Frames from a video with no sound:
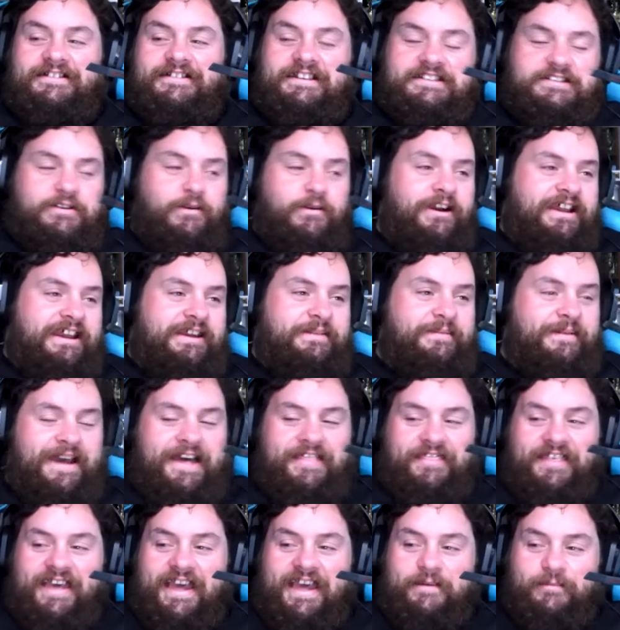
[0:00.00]
Talking
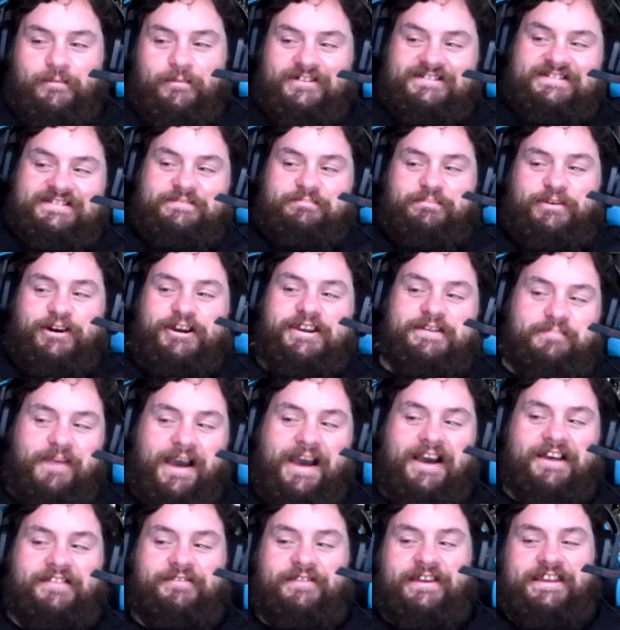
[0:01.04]
about that, what's a body
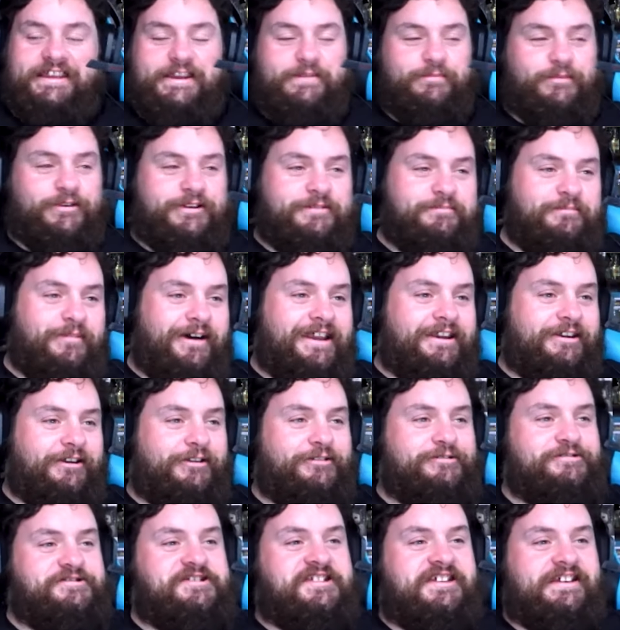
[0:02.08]
part that you wouldn't mind
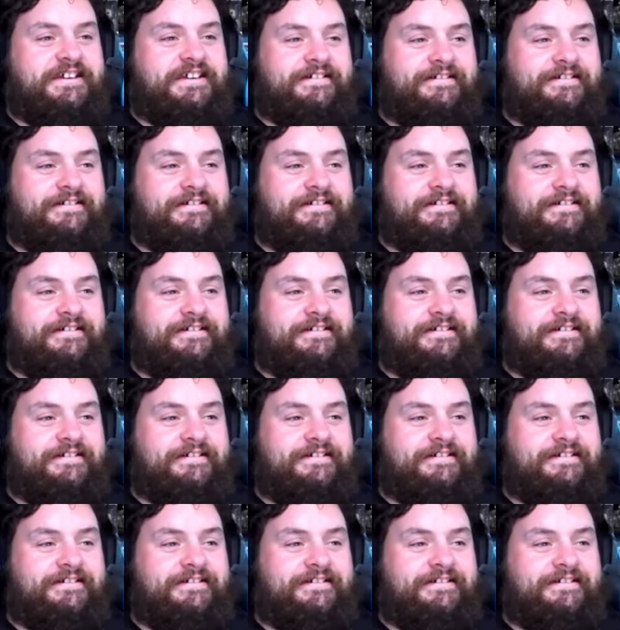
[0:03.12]
losing?